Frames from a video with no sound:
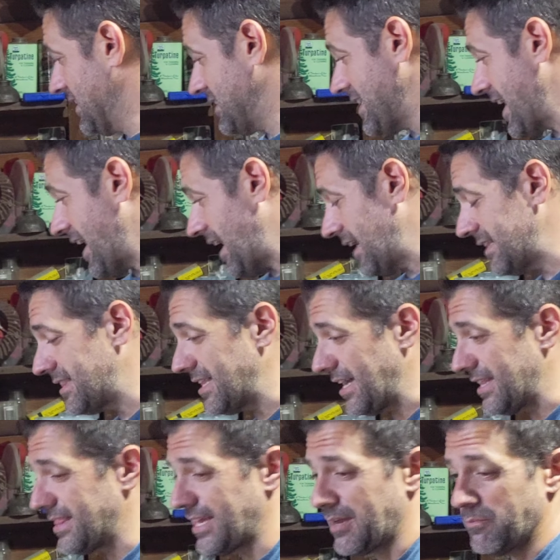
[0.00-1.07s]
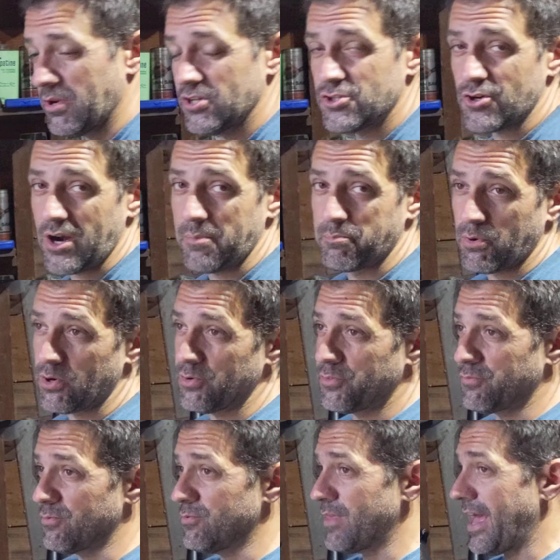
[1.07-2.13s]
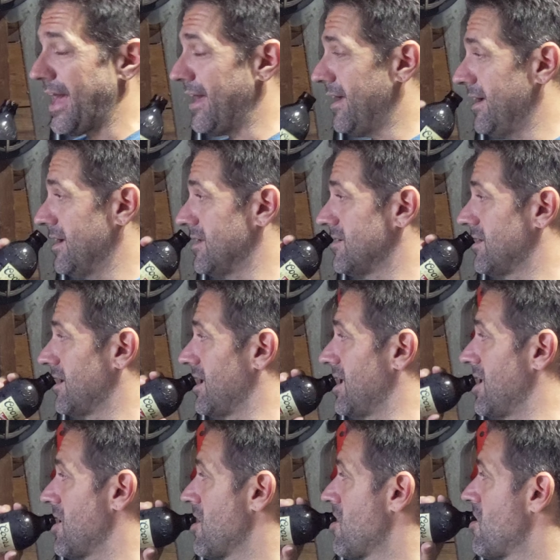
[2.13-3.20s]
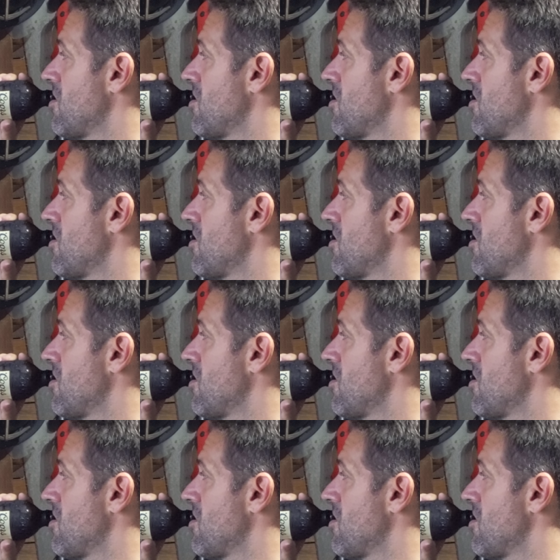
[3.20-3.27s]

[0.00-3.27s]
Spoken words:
yeah, I think I'm going to try to burn through that and